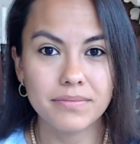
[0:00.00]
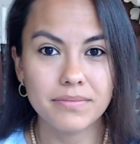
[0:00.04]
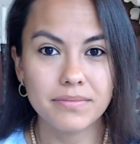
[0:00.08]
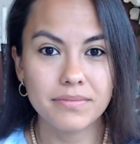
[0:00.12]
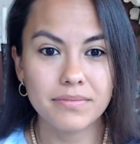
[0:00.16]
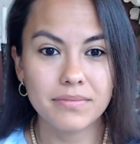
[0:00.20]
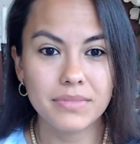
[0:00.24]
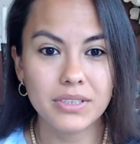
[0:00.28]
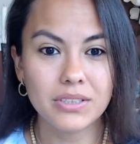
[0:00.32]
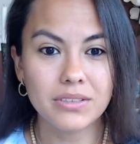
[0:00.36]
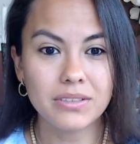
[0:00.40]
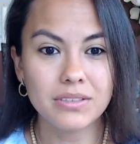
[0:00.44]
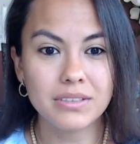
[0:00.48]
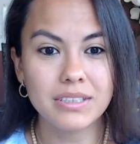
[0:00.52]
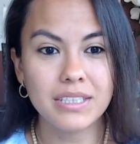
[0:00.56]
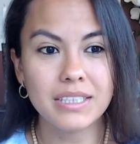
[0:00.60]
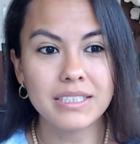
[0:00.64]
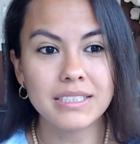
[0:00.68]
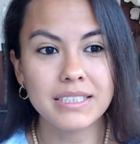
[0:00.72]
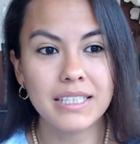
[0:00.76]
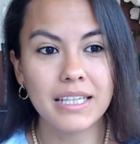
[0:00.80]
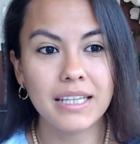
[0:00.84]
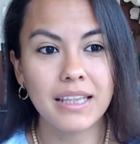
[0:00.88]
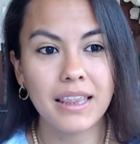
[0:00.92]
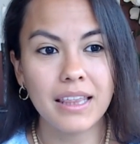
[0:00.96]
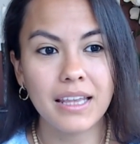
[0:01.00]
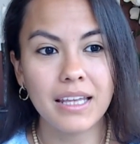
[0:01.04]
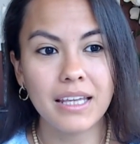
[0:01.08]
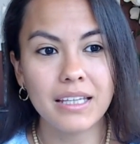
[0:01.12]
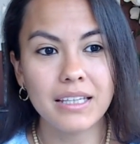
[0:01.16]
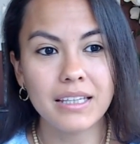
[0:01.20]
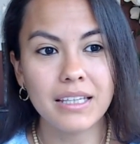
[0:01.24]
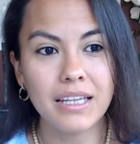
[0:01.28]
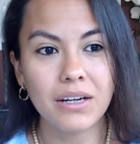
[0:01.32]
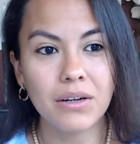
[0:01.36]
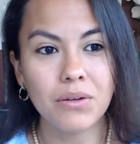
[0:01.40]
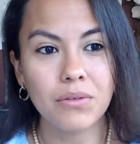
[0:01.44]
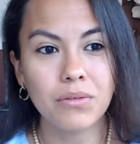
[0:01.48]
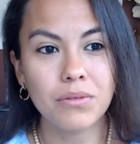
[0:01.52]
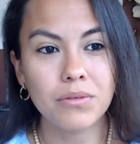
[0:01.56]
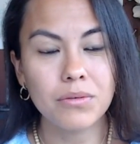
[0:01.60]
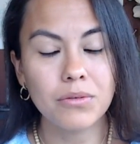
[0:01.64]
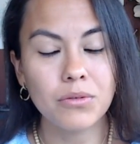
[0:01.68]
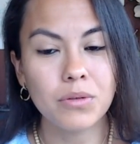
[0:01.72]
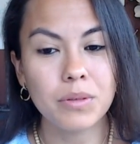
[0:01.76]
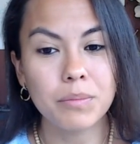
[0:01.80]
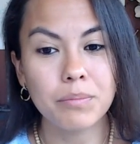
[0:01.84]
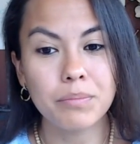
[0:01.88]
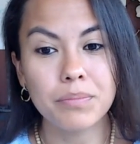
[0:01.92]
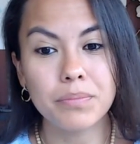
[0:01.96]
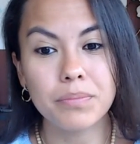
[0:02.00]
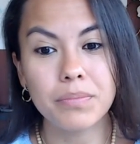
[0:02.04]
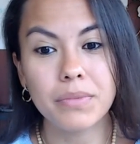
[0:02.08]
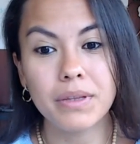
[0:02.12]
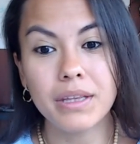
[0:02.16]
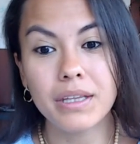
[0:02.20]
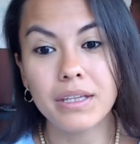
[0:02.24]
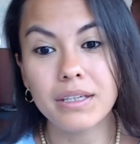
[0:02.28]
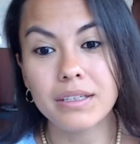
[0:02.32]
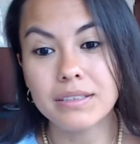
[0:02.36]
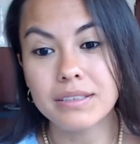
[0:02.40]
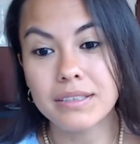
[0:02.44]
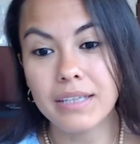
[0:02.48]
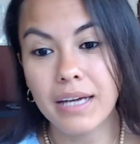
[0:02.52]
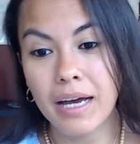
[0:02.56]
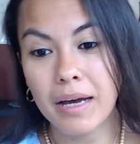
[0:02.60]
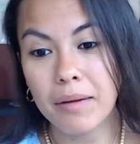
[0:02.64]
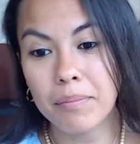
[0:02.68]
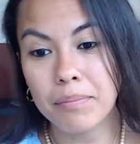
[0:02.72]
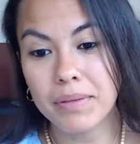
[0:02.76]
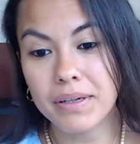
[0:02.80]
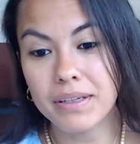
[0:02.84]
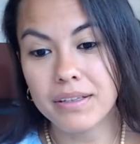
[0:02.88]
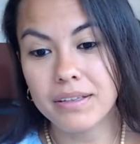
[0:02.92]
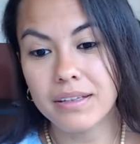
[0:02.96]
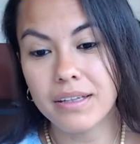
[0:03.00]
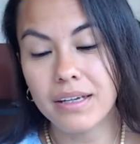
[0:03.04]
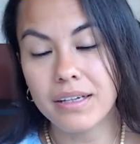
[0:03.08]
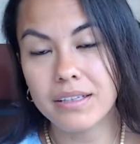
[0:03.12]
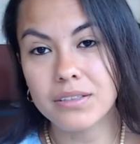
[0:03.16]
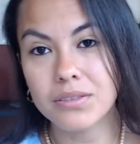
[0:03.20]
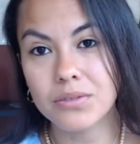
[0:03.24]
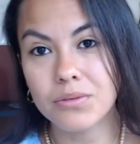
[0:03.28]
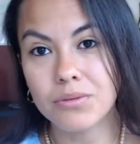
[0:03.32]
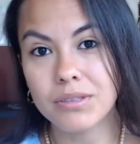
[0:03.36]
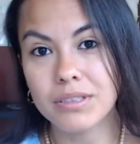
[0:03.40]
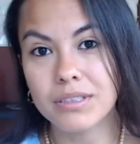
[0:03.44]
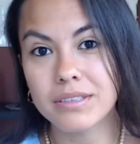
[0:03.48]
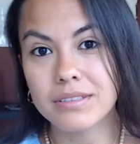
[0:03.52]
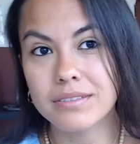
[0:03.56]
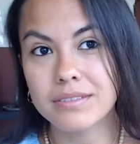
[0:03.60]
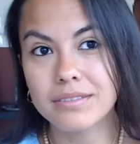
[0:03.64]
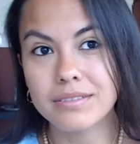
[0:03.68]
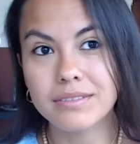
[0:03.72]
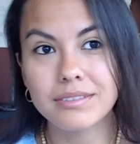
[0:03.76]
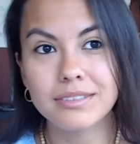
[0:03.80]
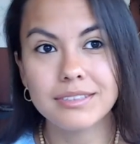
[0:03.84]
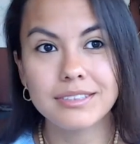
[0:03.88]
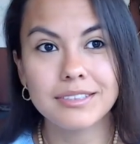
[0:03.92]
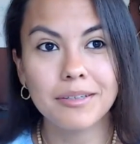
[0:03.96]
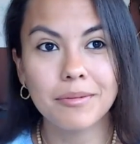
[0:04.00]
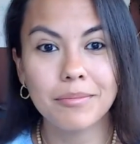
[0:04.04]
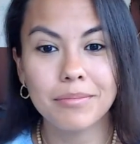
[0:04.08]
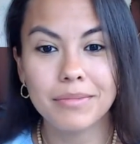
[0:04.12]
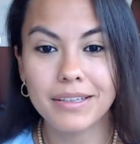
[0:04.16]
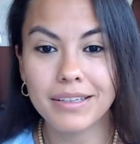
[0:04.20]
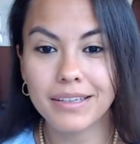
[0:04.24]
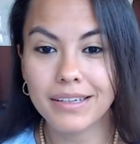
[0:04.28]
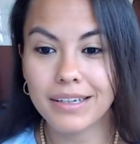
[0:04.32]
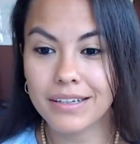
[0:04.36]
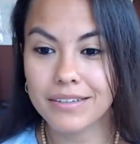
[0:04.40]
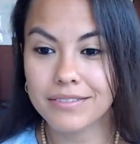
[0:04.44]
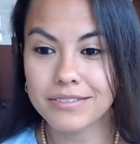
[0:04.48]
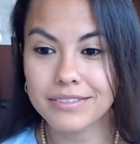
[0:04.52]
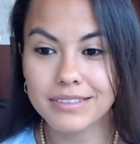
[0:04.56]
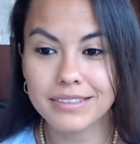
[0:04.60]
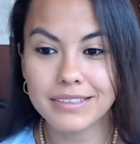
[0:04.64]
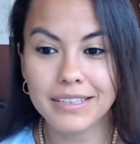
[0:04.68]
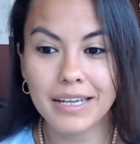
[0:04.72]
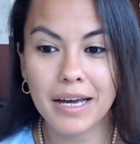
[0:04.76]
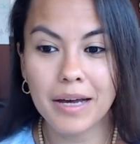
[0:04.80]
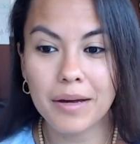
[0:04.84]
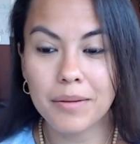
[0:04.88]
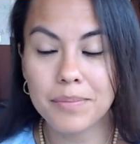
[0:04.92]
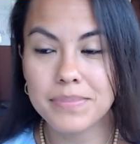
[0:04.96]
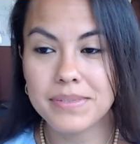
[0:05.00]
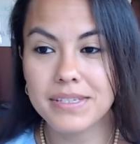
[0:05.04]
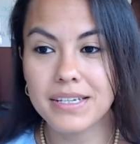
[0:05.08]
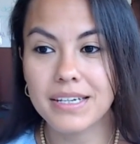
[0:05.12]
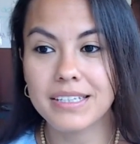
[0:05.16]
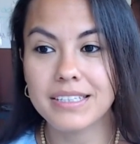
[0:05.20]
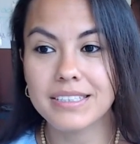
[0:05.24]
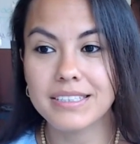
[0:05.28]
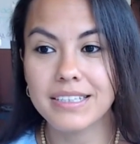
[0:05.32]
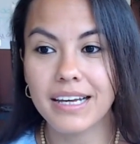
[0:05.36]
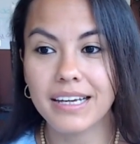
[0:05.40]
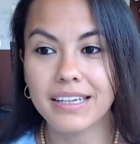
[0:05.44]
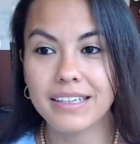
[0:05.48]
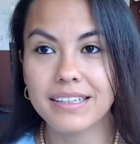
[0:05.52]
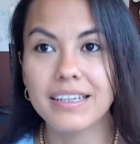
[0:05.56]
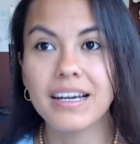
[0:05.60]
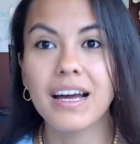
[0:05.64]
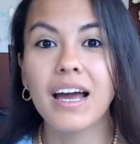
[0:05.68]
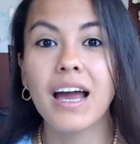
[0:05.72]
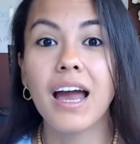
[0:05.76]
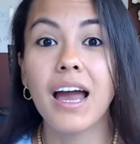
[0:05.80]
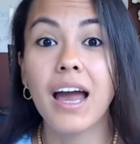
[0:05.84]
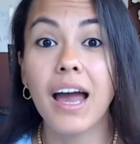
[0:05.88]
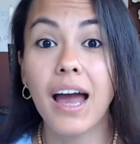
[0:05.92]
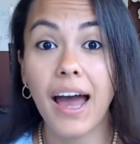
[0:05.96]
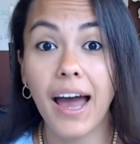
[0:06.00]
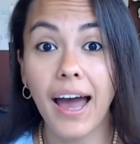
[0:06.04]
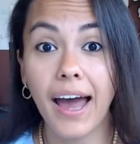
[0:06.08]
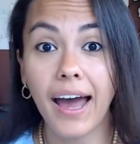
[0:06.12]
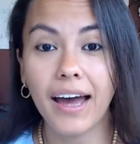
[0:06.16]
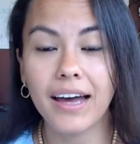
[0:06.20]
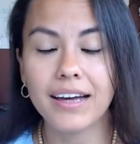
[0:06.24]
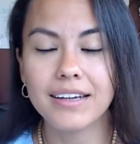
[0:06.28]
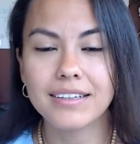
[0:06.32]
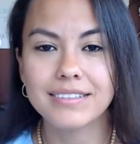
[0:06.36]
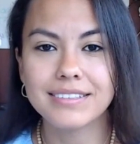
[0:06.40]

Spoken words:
because that's the thing, that when things happen, that's when something kind of snaps and it's like, ah.